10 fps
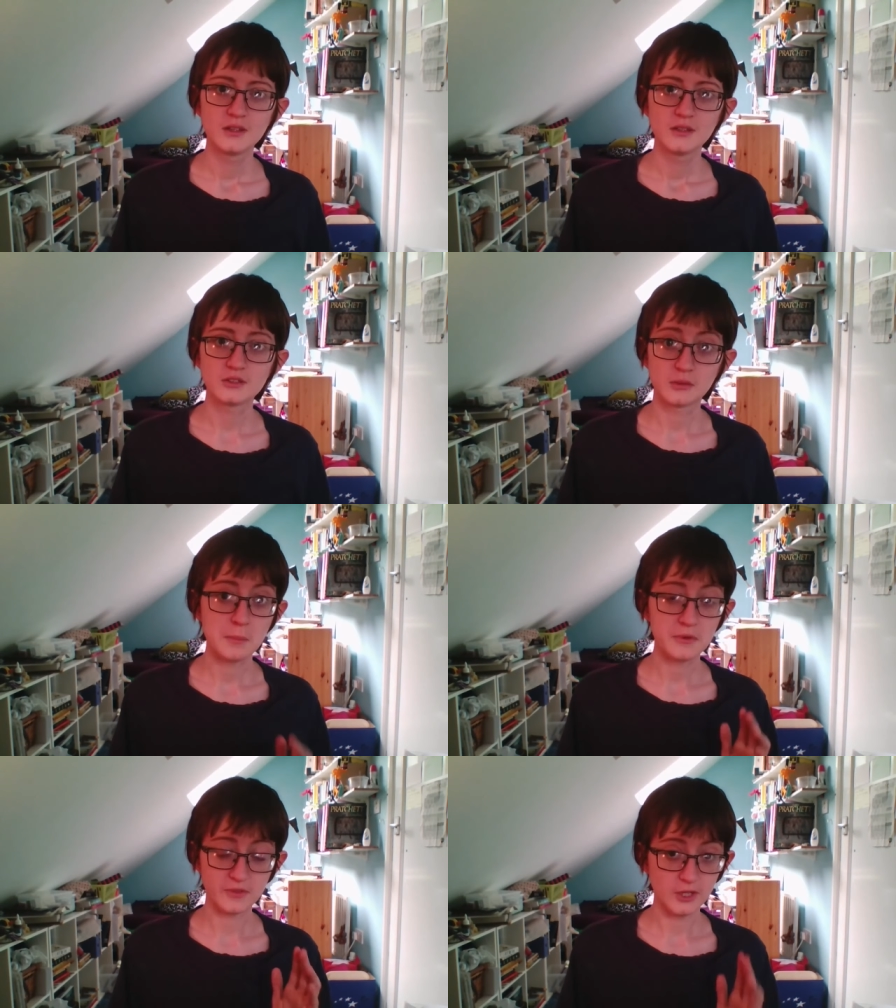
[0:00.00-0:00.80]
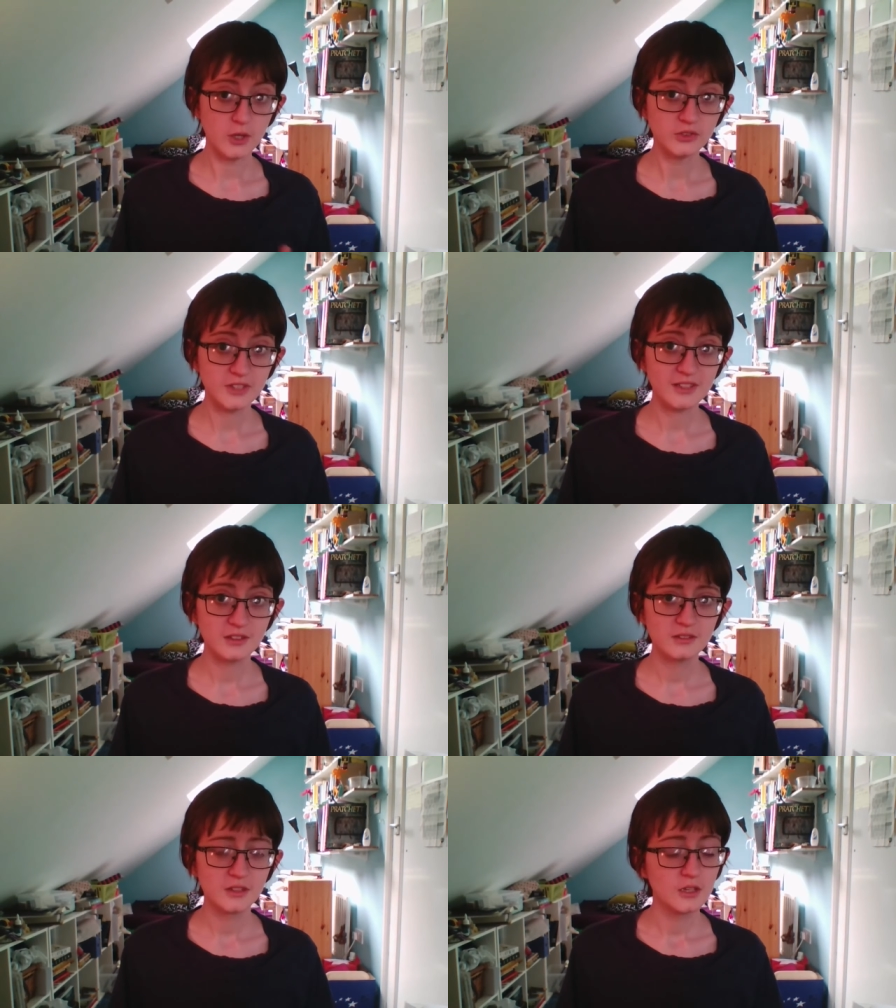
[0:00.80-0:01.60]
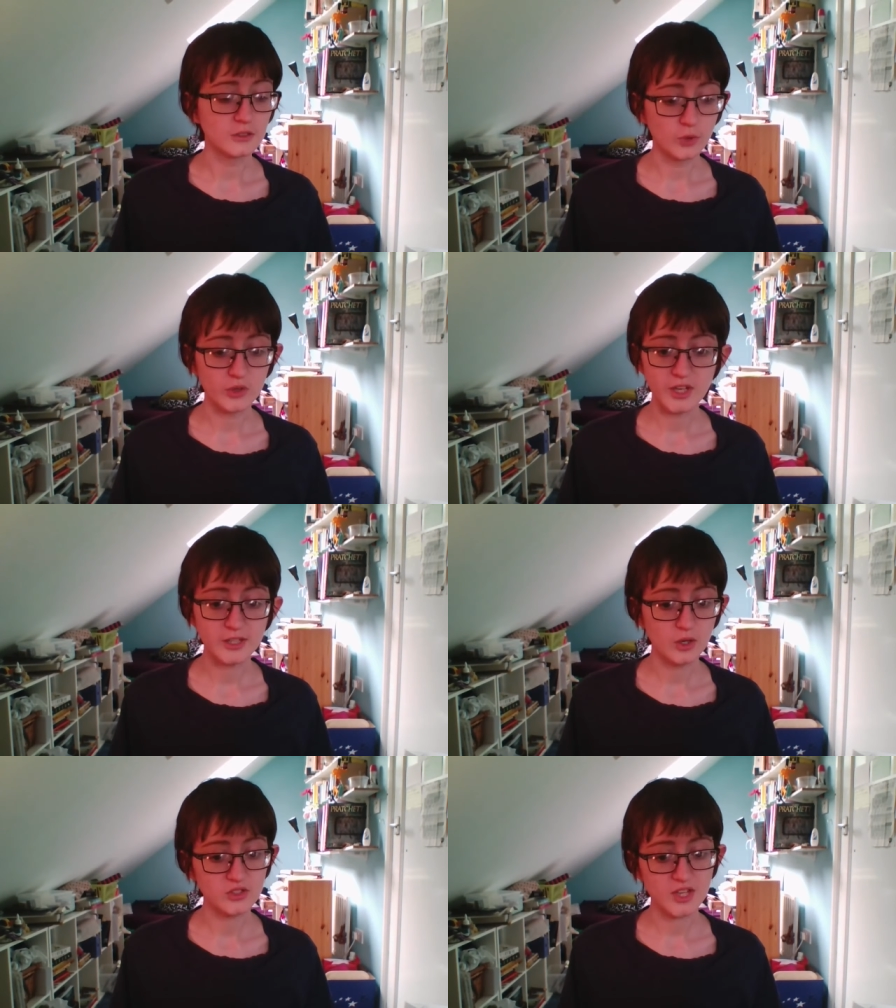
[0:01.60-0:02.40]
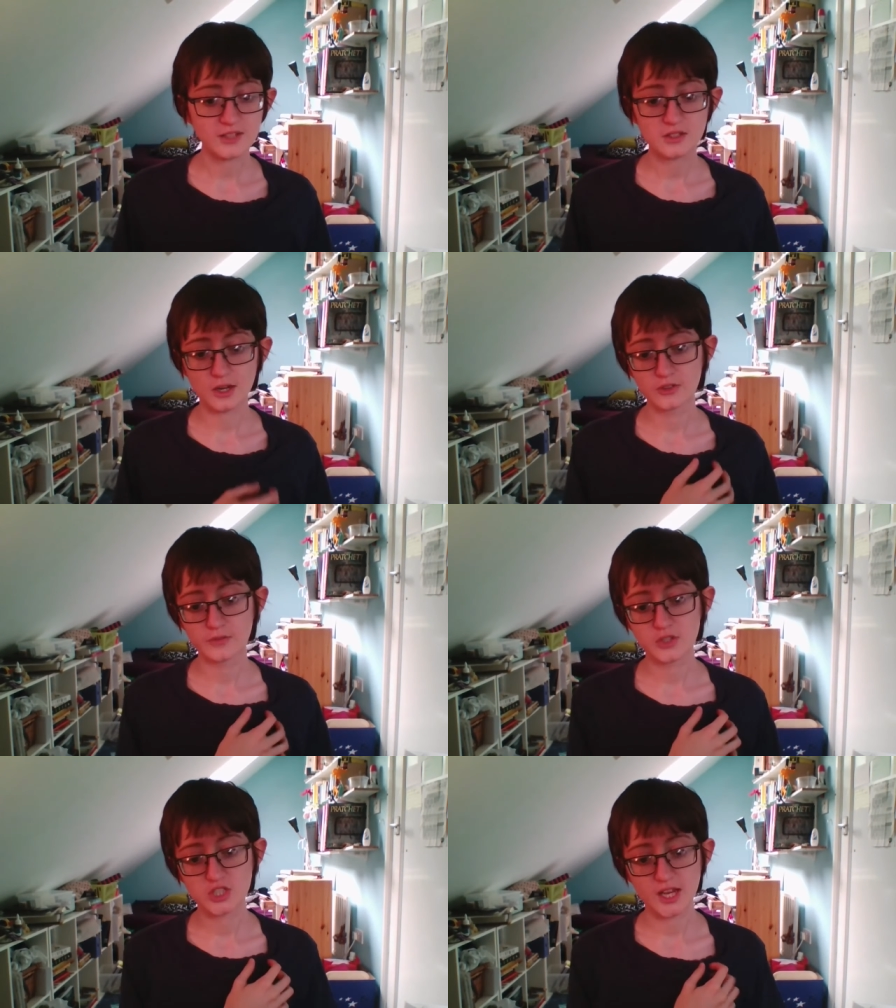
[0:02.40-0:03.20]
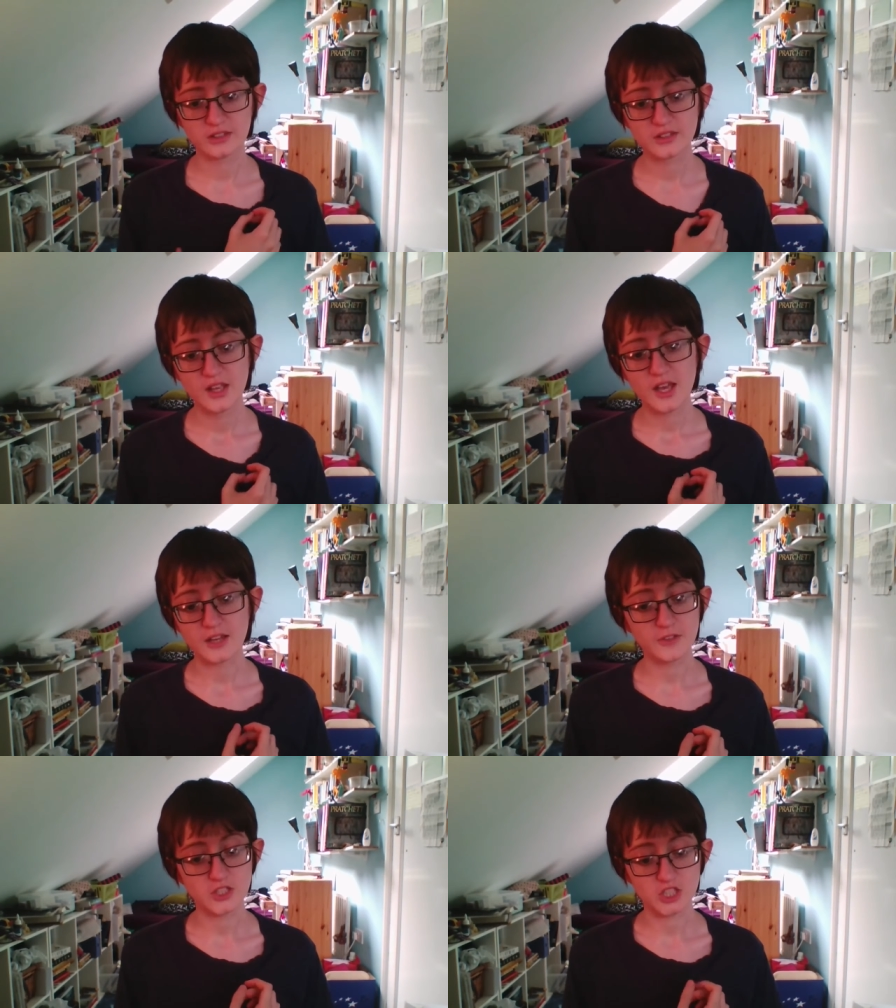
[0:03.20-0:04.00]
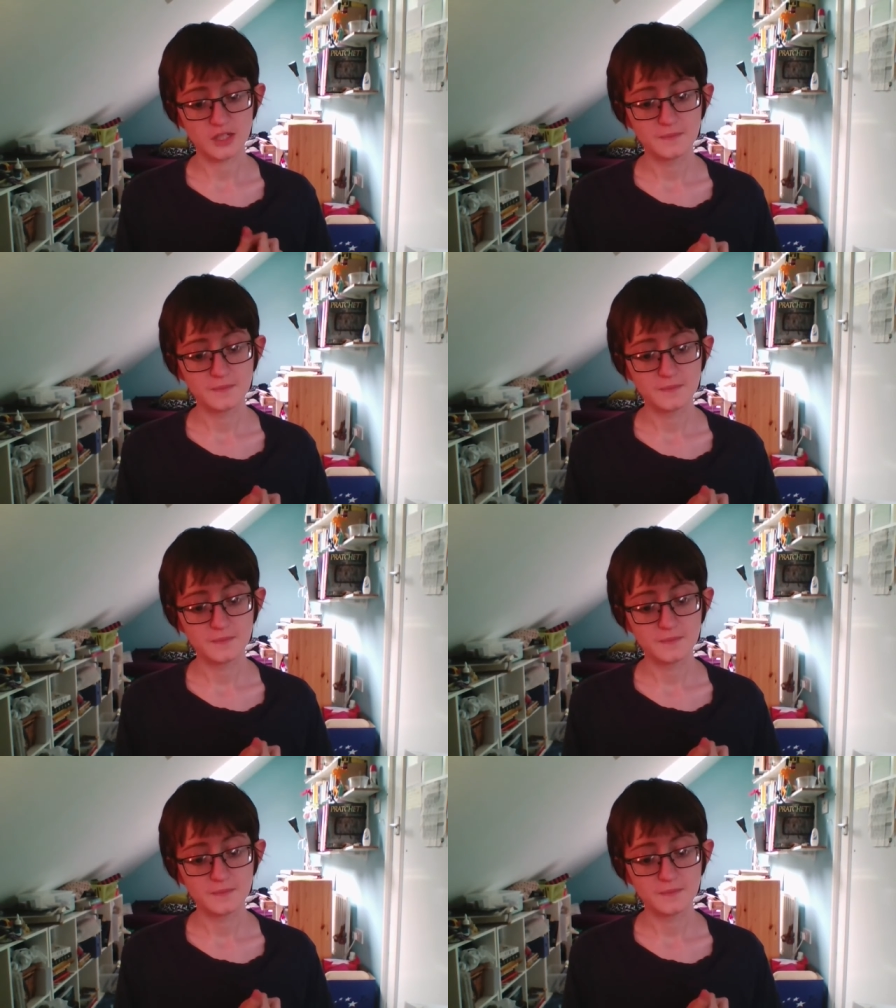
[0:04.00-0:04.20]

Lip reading: So remember, for low status, avoid eye contact, close off your chest and fidget.